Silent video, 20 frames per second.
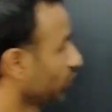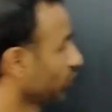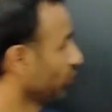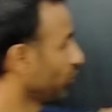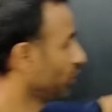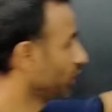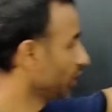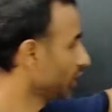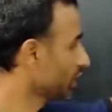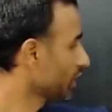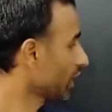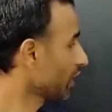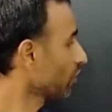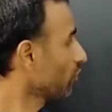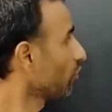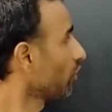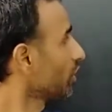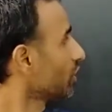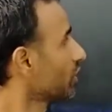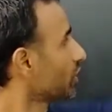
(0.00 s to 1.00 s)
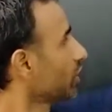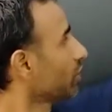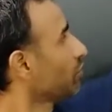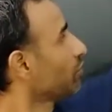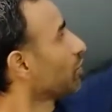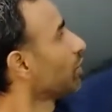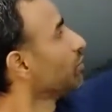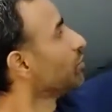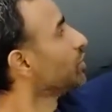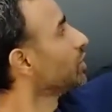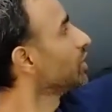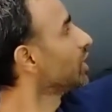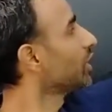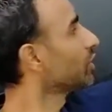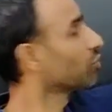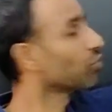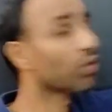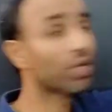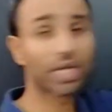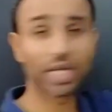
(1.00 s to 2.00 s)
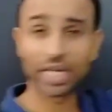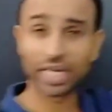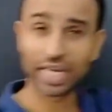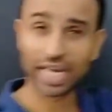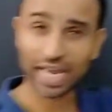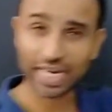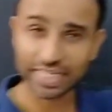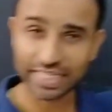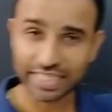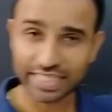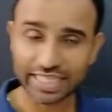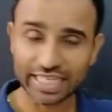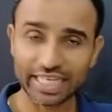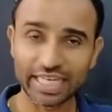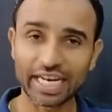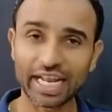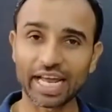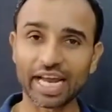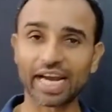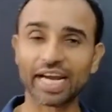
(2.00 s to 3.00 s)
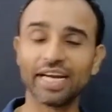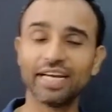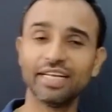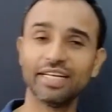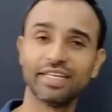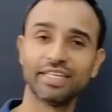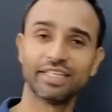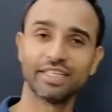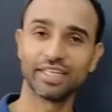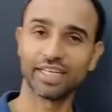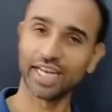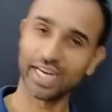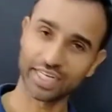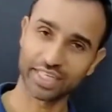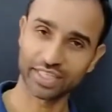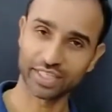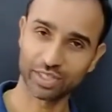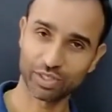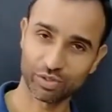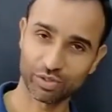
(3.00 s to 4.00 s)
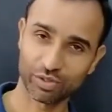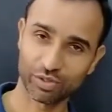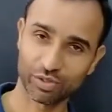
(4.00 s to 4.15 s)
so these are questions from GSET 19 and 18.